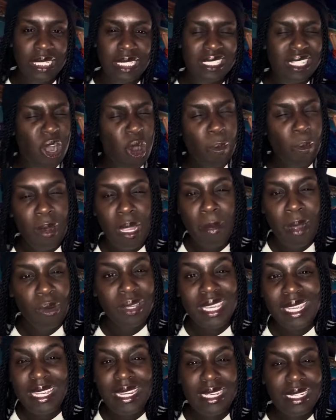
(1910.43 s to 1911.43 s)
because I don't play about
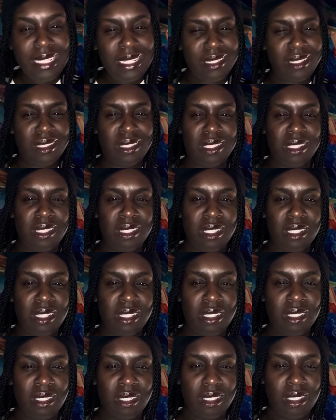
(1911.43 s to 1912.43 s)
kids.
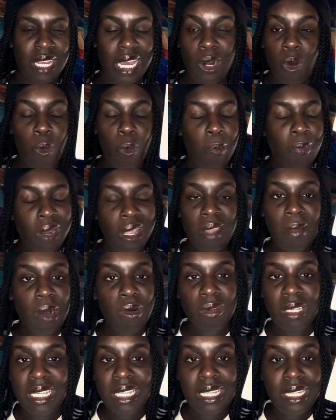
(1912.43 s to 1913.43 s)
I don't play
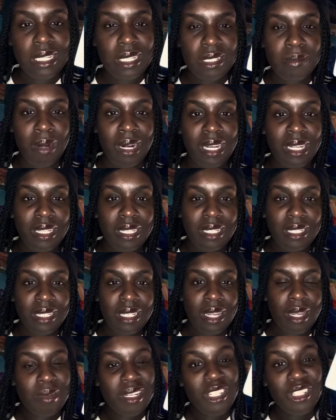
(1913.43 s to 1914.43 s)
about kids, bruh.
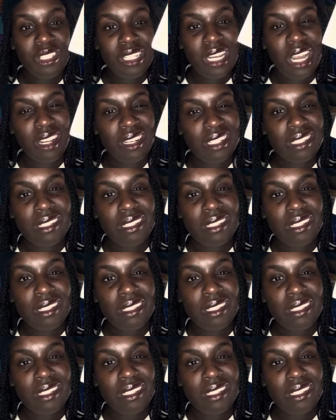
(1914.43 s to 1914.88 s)
But this child is